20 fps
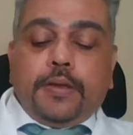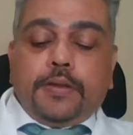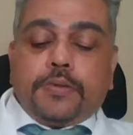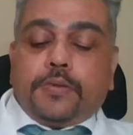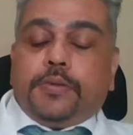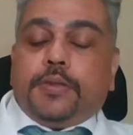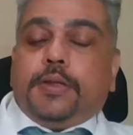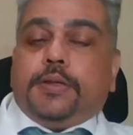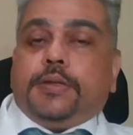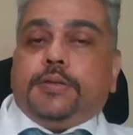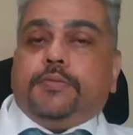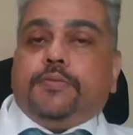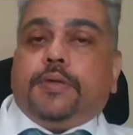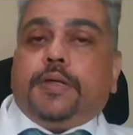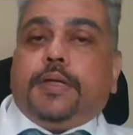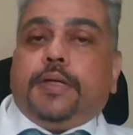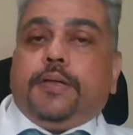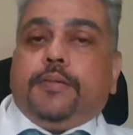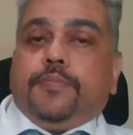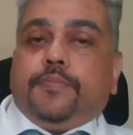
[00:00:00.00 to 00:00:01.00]
So that is
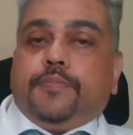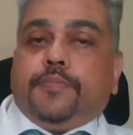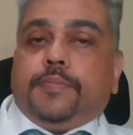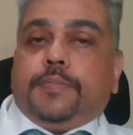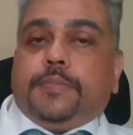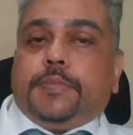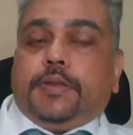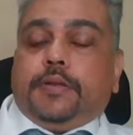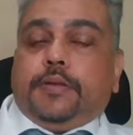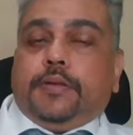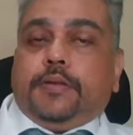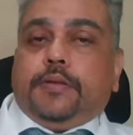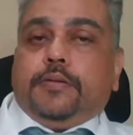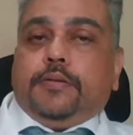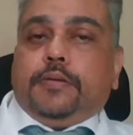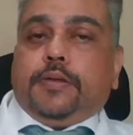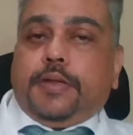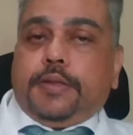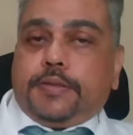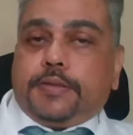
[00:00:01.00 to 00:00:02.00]
why
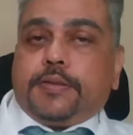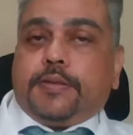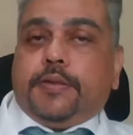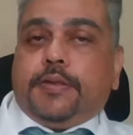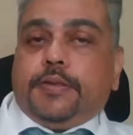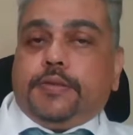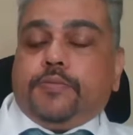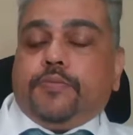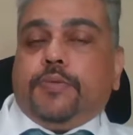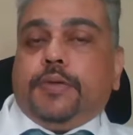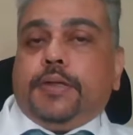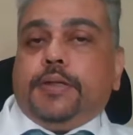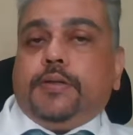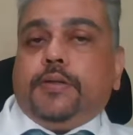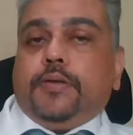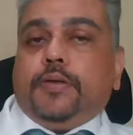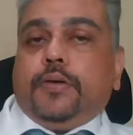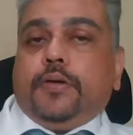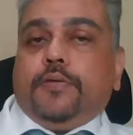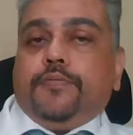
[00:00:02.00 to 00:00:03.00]
the risk is
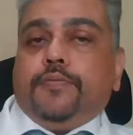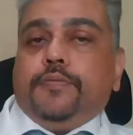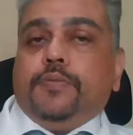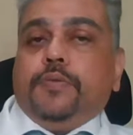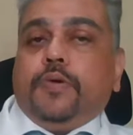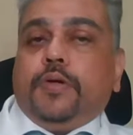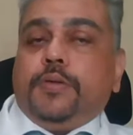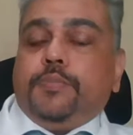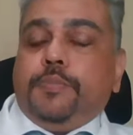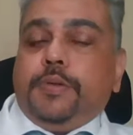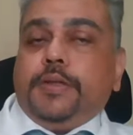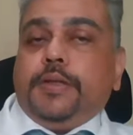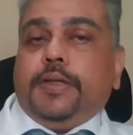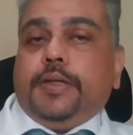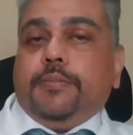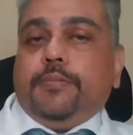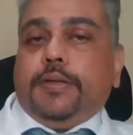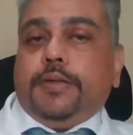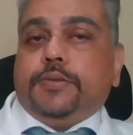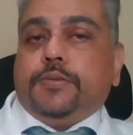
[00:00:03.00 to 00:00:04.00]
one of not being
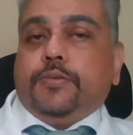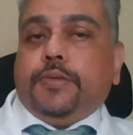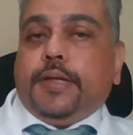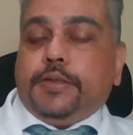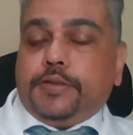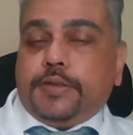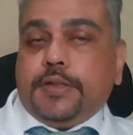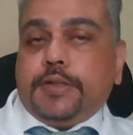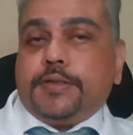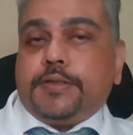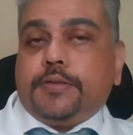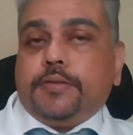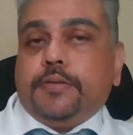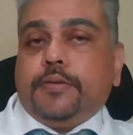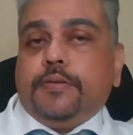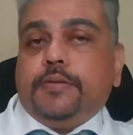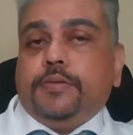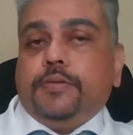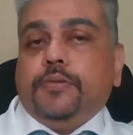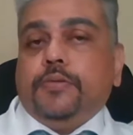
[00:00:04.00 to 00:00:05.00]
able to
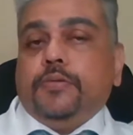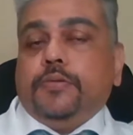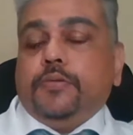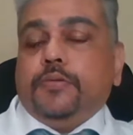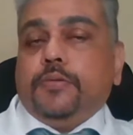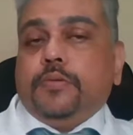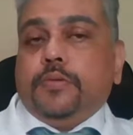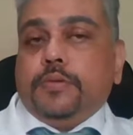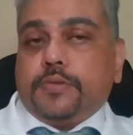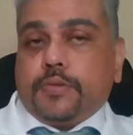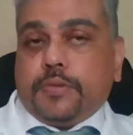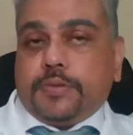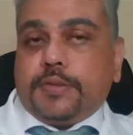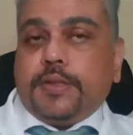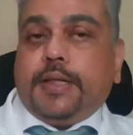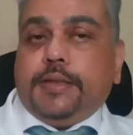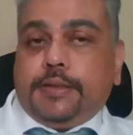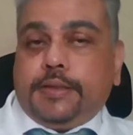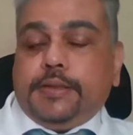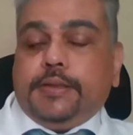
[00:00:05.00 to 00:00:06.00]
adjust to
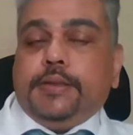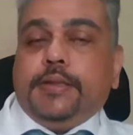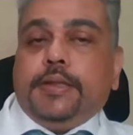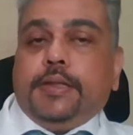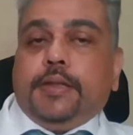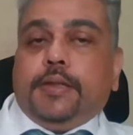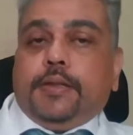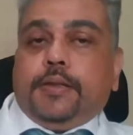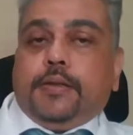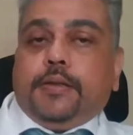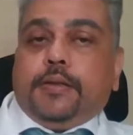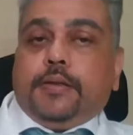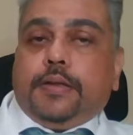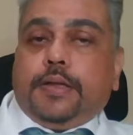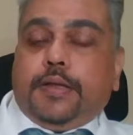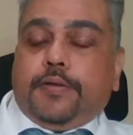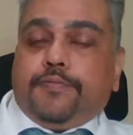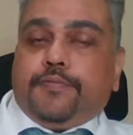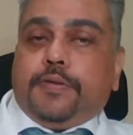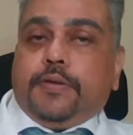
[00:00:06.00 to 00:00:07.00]
society
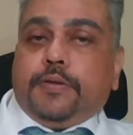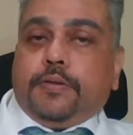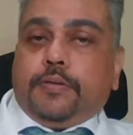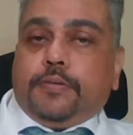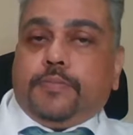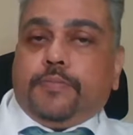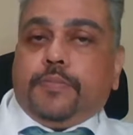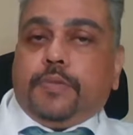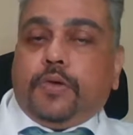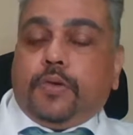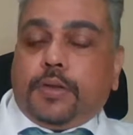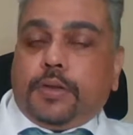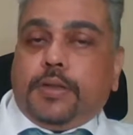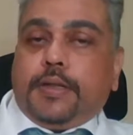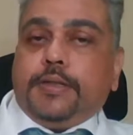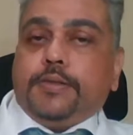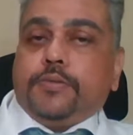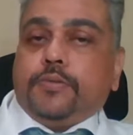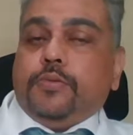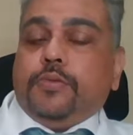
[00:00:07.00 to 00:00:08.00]
if the
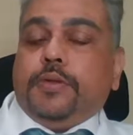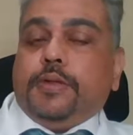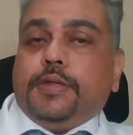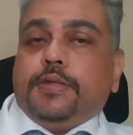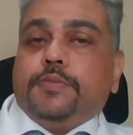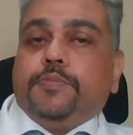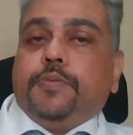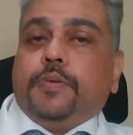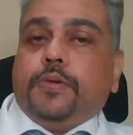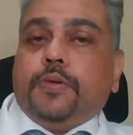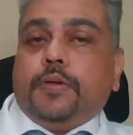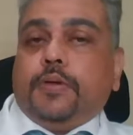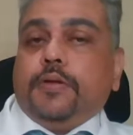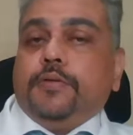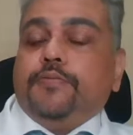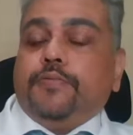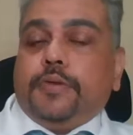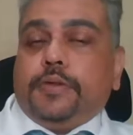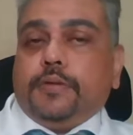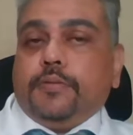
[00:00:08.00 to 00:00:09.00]
online schooling is
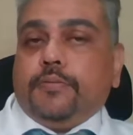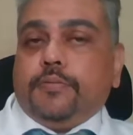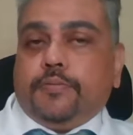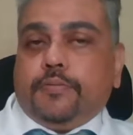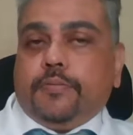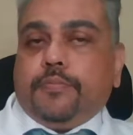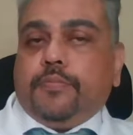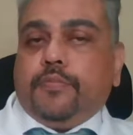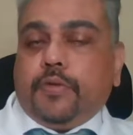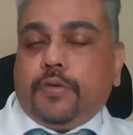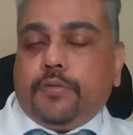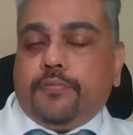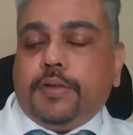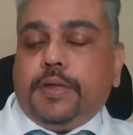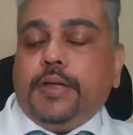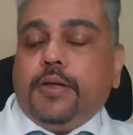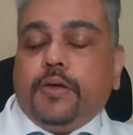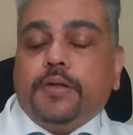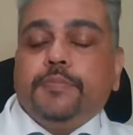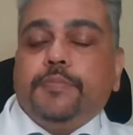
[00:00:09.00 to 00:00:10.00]
prolonged for a
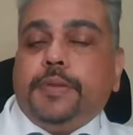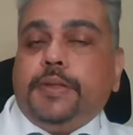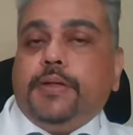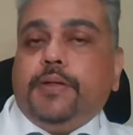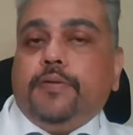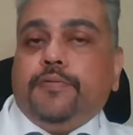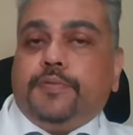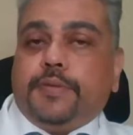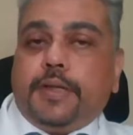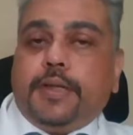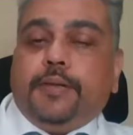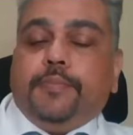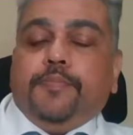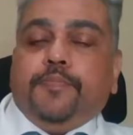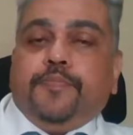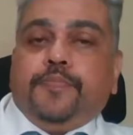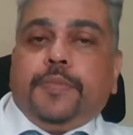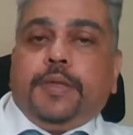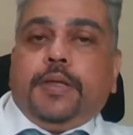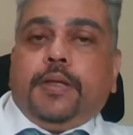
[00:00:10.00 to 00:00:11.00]
very long period of
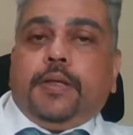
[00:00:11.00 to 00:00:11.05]
time.